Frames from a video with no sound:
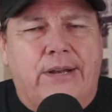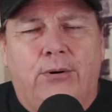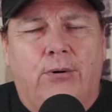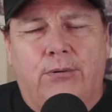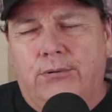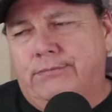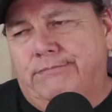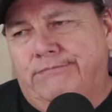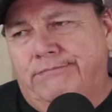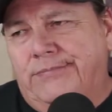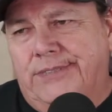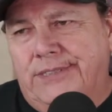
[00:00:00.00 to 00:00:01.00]
whole,
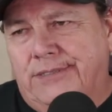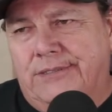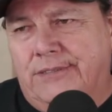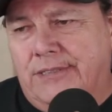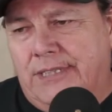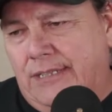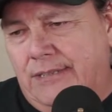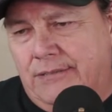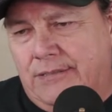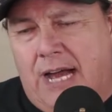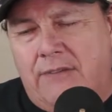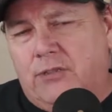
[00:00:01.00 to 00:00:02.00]
you
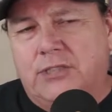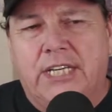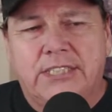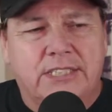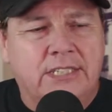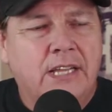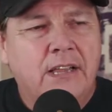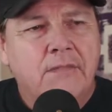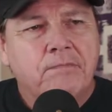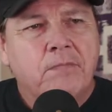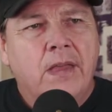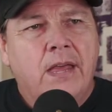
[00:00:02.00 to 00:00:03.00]
know, conversation,
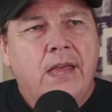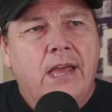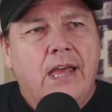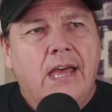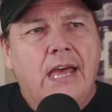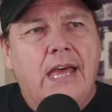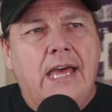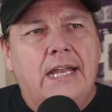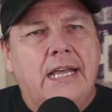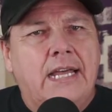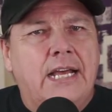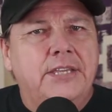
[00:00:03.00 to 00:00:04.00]
and
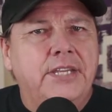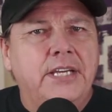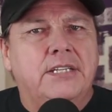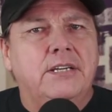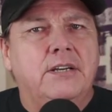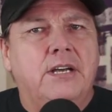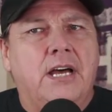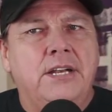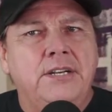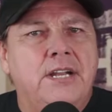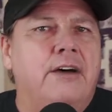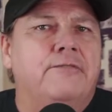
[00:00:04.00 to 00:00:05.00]
I think
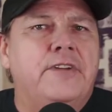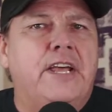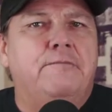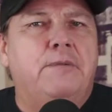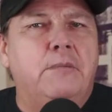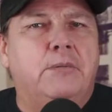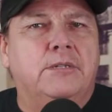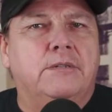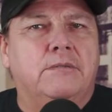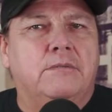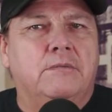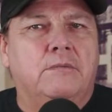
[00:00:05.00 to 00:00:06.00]
enough Native
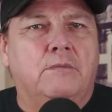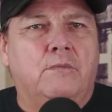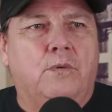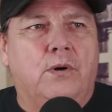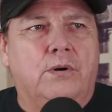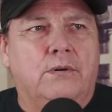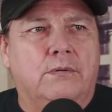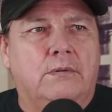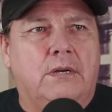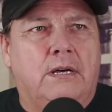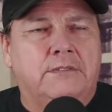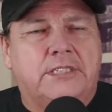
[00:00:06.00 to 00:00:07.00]
people were
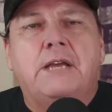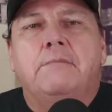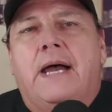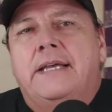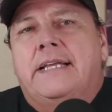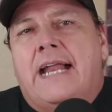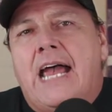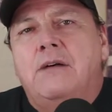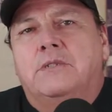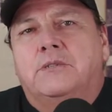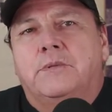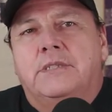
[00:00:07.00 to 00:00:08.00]
of the same mind that I
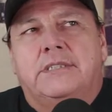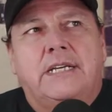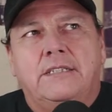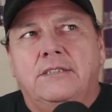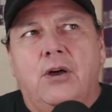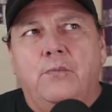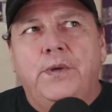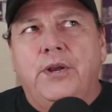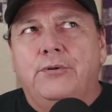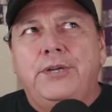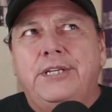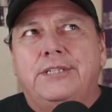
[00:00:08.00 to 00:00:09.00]
was with, saying no, we
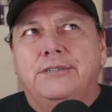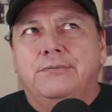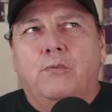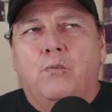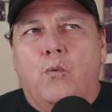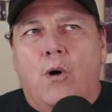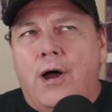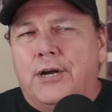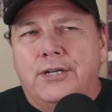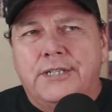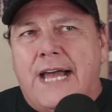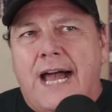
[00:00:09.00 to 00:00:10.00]
don't need to
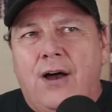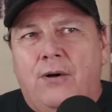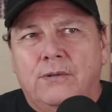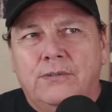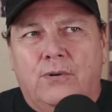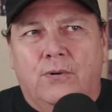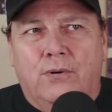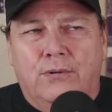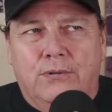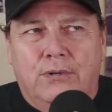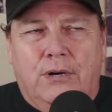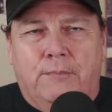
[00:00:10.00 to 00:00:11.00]
water down
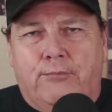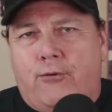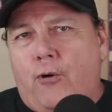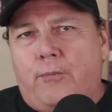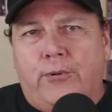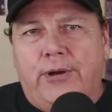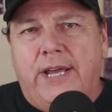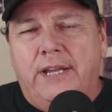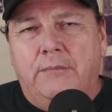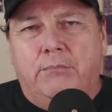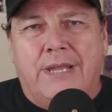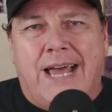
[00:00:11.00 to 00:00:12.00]
or
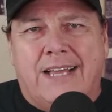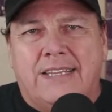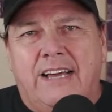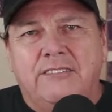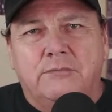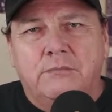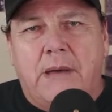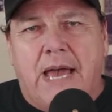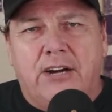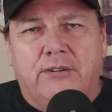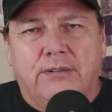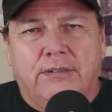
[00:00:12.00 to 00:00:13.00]
appropriate Black Lives
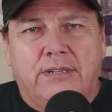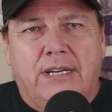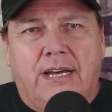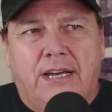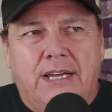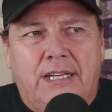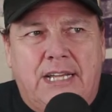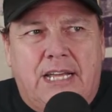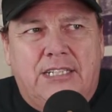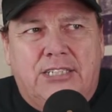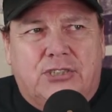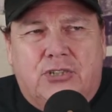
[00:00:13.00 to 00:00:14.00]
Matter
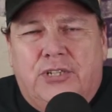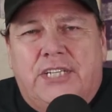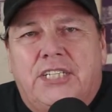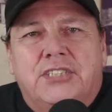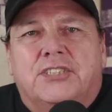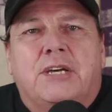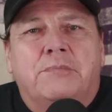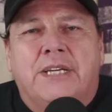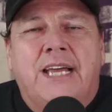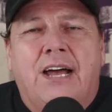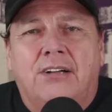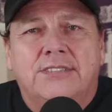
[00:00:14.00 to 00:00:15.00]
and then turn it into
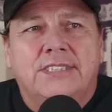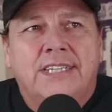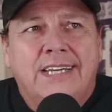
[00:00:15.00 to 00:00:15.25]
something else.